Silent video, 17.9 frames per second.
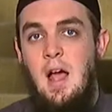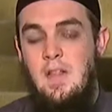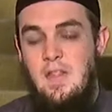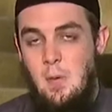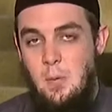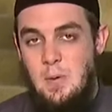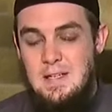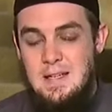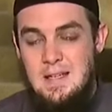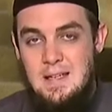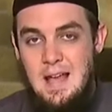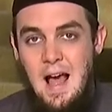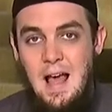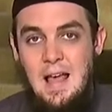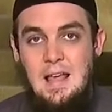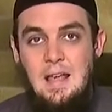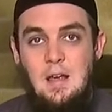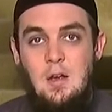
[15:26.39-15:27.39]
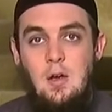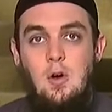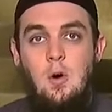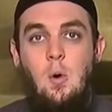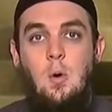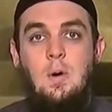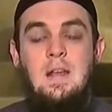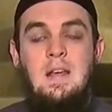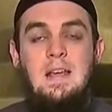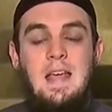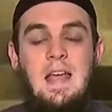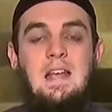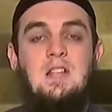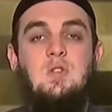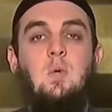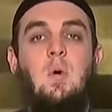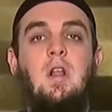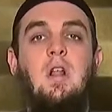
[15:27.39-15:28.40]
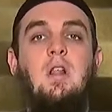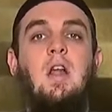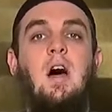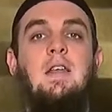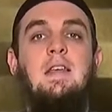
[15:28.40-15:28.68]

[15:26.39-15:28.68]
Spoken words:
and that we deny or negate what Allah